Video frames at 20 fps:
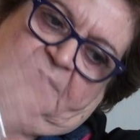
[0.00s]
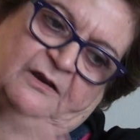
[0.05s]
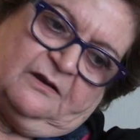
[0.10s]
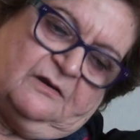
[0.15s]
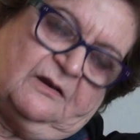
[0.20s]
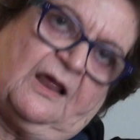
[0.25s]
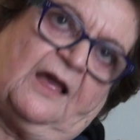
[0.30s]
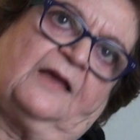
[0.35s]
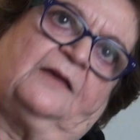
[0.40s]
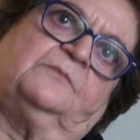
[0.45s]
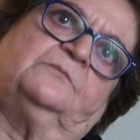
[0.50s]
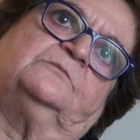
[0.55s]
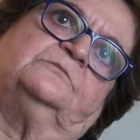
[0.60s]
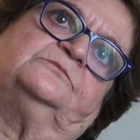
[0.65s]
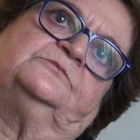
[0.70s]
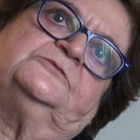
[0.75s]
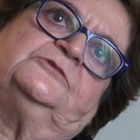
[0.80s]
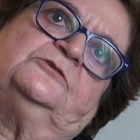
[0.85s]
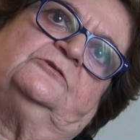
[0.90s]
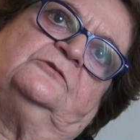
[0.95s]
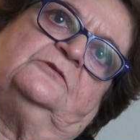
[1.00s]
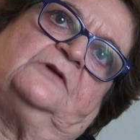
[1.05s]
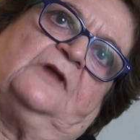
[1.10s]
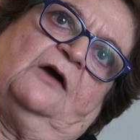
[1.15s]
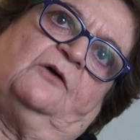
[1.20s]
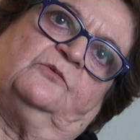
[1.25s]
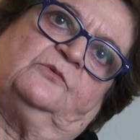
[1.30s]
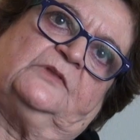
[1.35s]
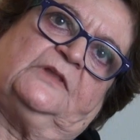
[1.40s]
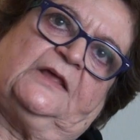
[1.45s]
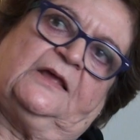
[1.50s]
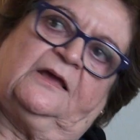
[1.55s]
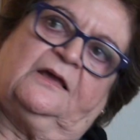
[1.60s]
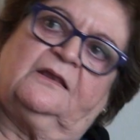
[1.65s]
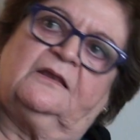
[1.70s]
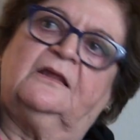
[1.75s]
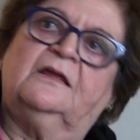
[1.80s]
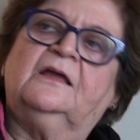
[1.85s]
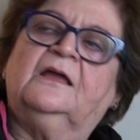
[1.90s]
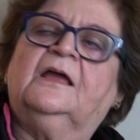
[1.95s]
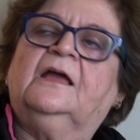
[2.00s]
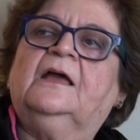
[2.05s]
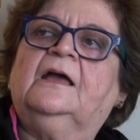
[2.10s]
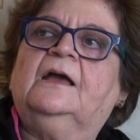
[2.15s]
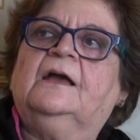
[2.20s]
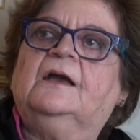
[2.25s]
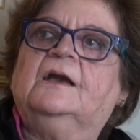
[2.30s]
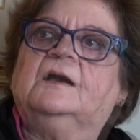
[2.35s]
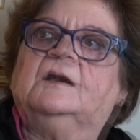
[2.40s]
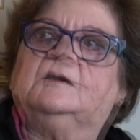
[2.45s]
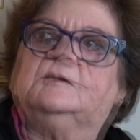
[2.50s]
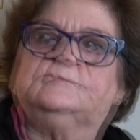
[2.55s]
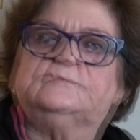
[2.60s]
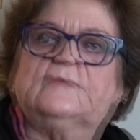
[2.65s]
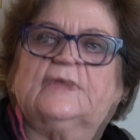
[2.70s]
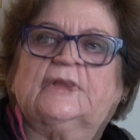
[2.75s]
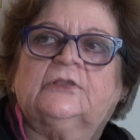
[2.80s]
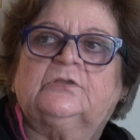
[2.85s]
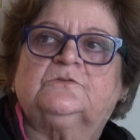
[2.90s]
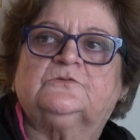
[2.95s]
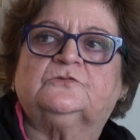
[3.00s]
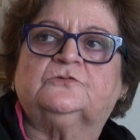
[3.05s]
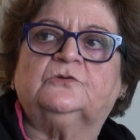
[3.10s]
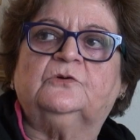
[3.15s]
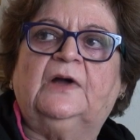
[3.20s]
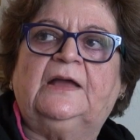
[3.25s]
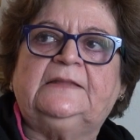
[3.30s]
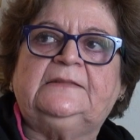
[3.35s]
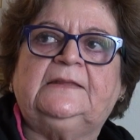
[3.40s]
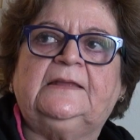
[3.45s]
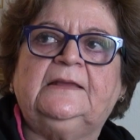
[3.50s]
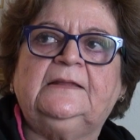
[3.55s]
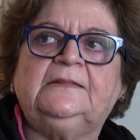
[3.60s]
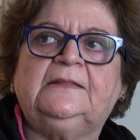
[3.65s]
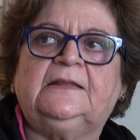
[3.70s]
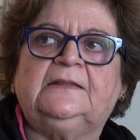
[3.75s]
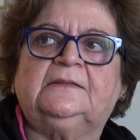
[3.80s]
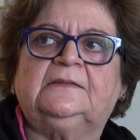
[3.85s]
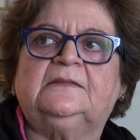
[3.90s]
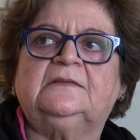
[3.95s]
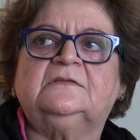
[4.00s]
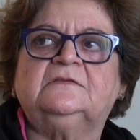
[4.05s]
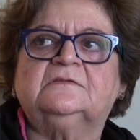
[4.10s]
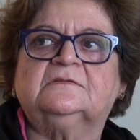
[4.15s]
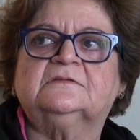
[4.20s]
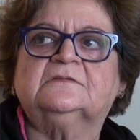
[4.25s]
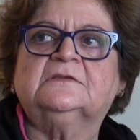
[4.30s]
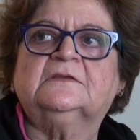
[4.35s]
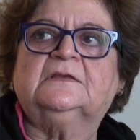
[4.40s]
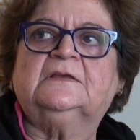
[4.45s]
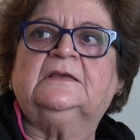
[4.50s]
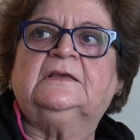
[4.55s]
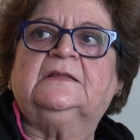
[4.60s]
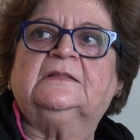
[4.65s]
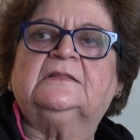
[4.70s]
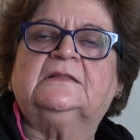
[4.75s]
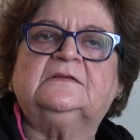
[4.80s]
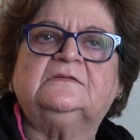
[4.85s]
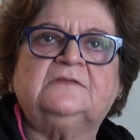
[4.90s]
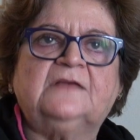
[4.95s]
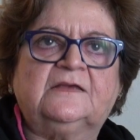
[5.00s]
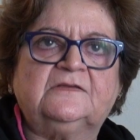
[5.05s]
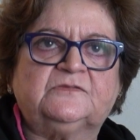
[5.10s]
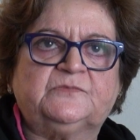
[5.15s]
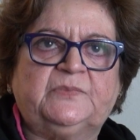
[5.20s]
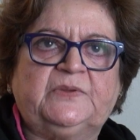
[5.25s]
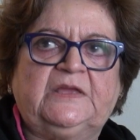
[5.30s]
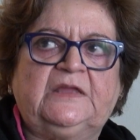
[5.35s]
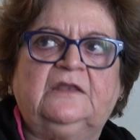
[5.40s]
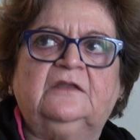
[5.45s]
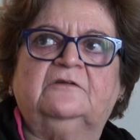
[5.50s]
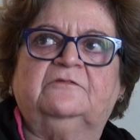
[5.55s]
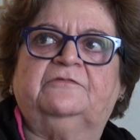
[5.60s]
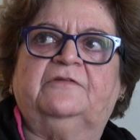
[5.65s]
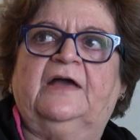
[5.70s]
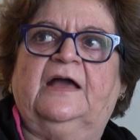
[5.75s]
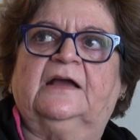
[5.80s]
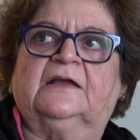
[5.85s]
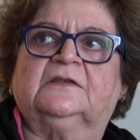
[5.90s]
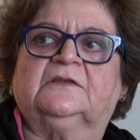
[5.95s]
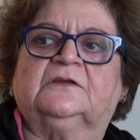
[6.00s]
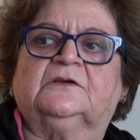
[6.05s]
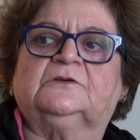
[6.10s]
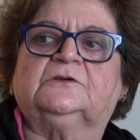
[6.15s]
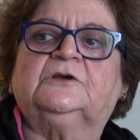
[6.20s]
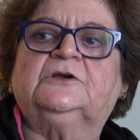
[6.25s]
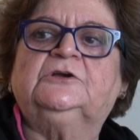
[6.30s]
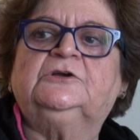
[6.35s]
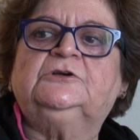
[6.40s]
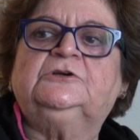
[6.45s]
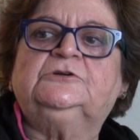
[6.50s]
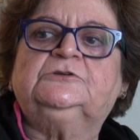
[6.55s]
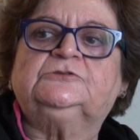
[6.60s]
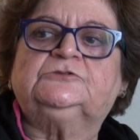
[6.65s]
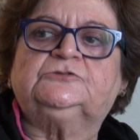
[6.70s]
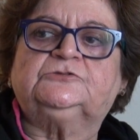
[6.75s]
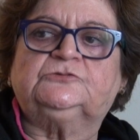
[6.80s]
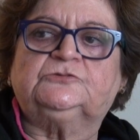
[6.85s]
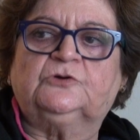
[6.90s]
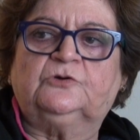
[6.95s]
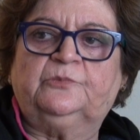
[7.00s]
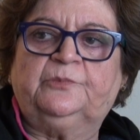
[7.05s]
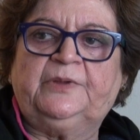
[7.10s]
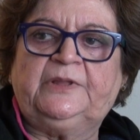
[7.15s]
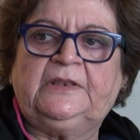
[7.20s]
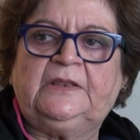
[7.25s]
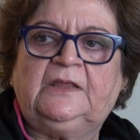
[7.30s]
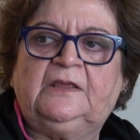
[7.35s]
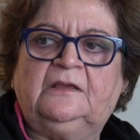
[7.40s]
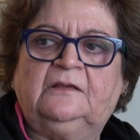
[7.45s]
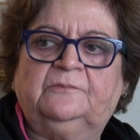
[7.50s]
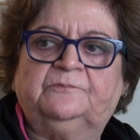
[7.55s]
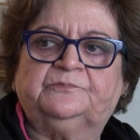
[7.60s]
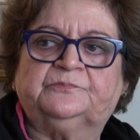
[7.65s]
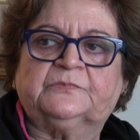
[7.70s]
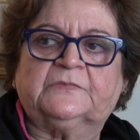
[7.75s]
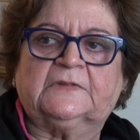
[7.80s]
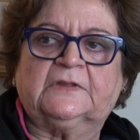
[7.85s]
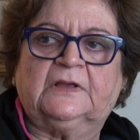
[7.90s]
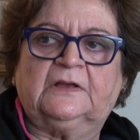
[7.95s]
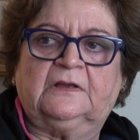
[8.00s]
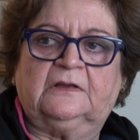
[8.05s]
there and I'm, down there. So I think that this has been a factor. So many,